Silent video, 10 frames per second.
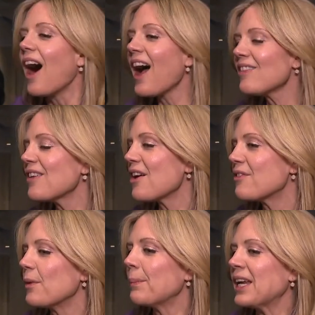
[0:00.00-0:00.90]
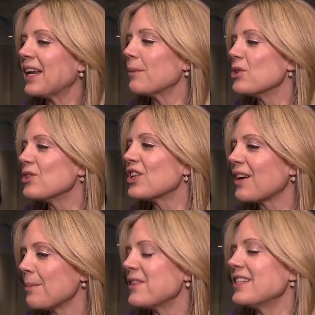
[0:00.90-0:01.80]
I love being able to
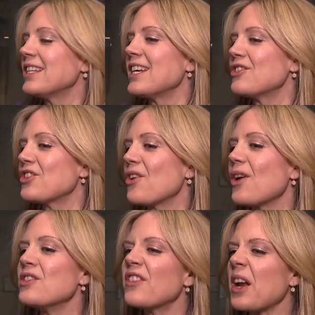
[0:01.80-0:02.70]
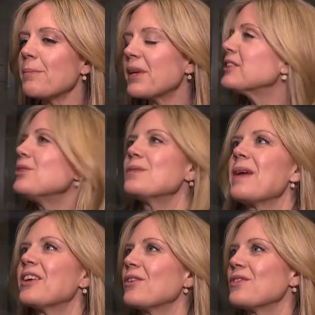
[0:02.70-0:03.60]
come to the Today Show, and you've got a big
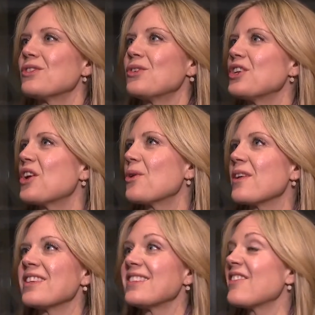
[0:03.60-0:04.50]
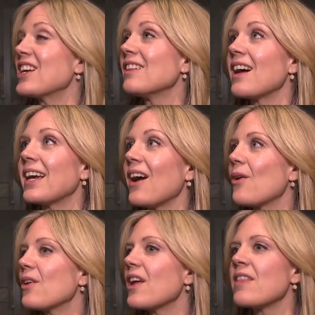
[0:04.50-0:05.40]
newsmaker in the studio in the seven o'clock
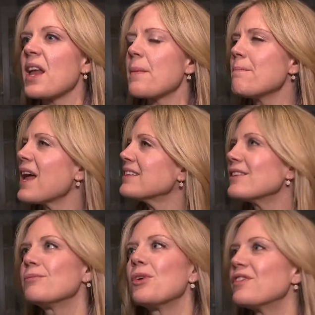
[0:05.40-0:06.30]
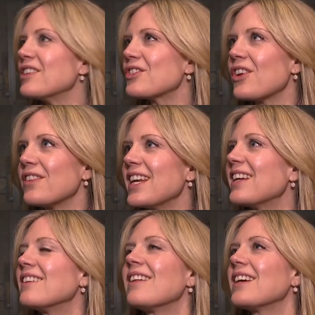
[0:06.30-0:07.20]
hour, and then a massive movie star in the
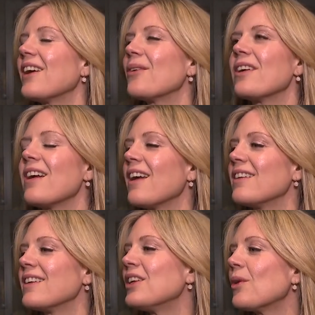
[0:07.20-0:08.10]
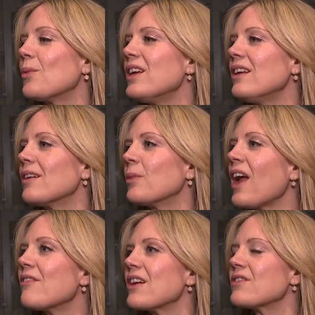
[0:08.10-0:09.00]
eight o'clock hour. And you know, we we
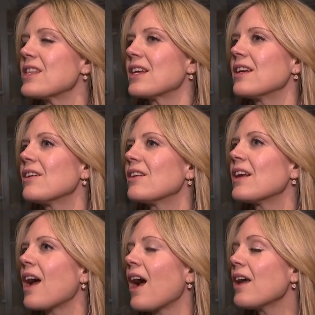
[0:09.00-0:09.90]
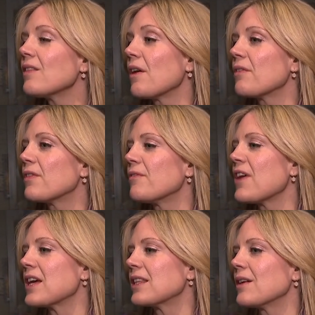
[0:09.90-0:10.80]
have everything here, and I love the
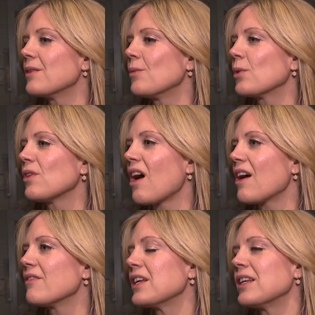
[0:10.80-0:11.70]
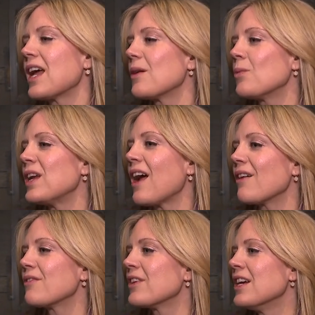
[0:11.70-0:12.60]
fact that we're live and that we
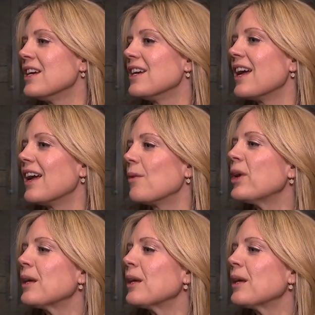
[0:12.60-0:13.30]
have we